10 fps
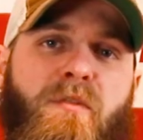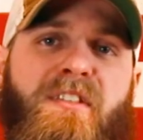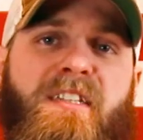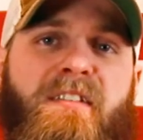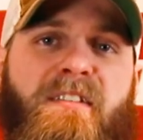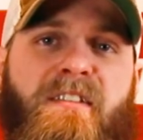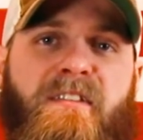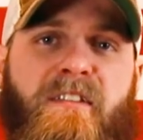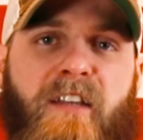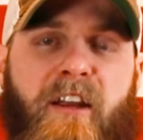resistance
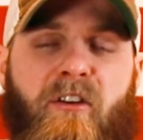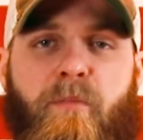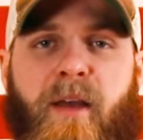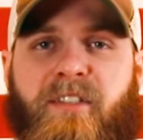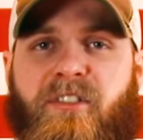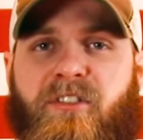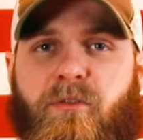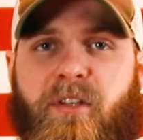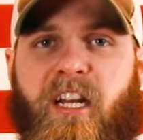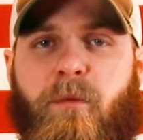as the arrow passes
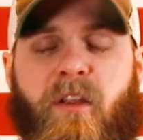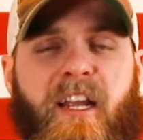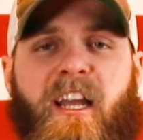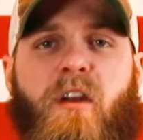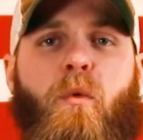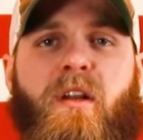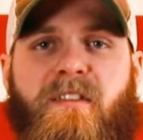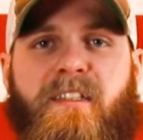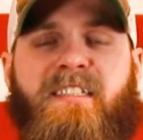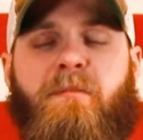through an animal. And I kind of
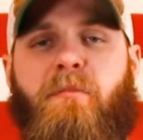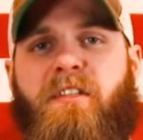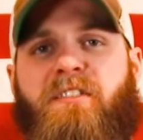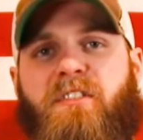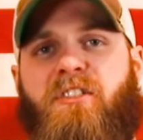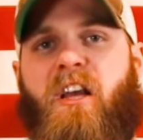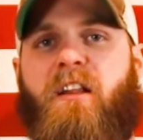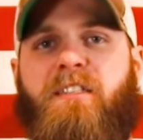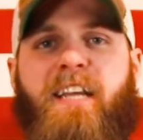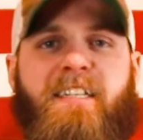want to get some ballistic
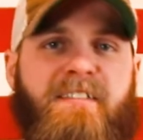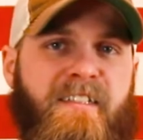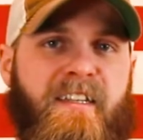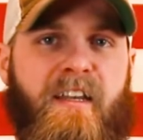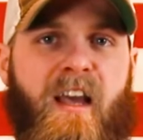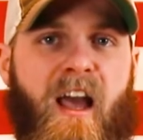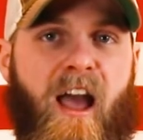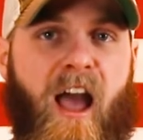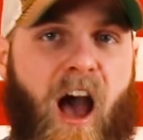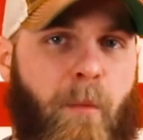gel and see
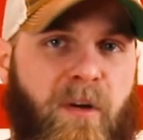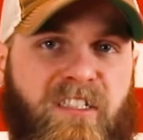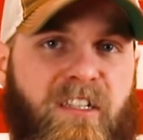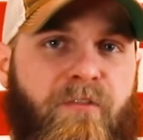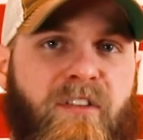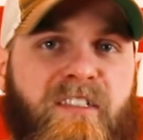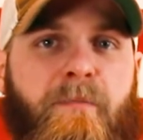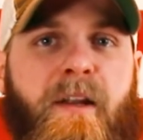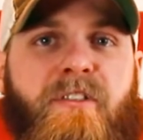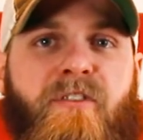how much difference
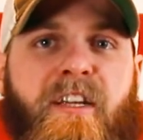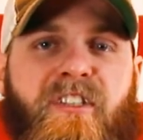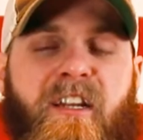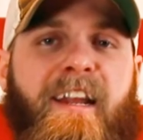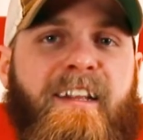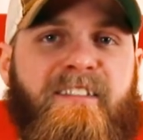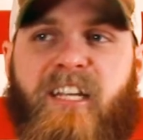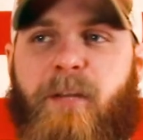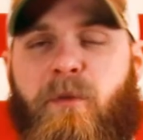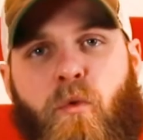in penetration, and is
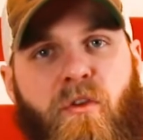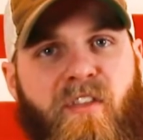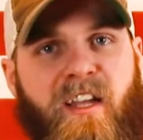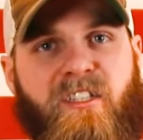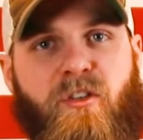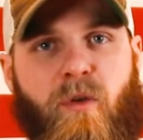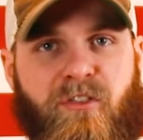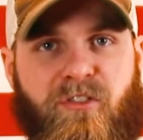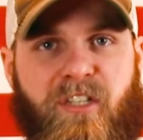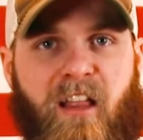it going to be worth that
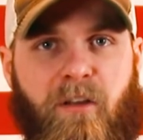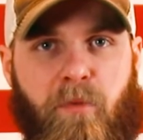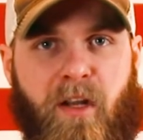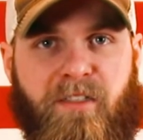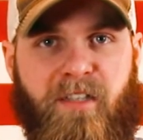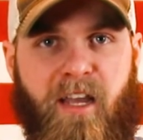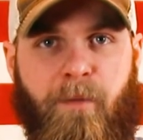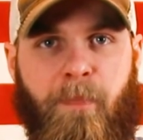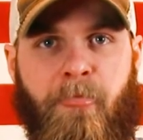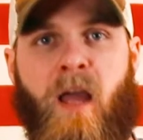$200 price
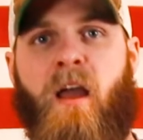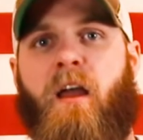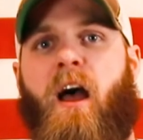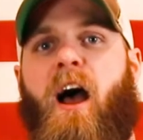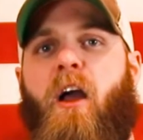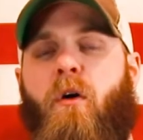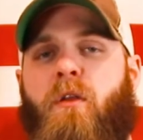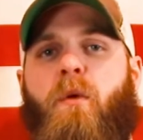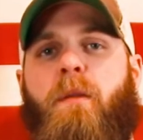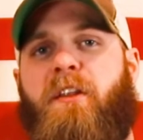tag. I
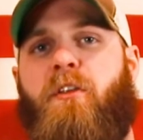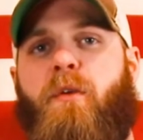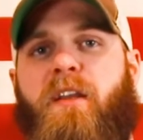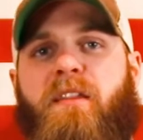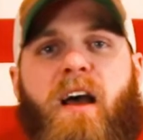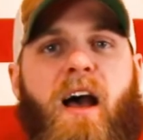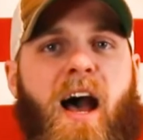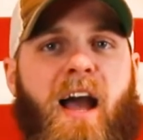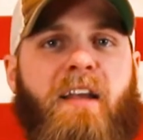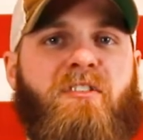only want to be doing the
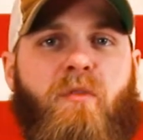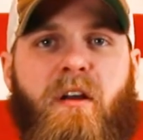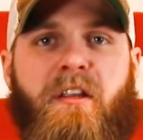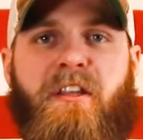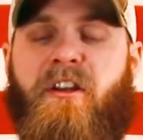highest quality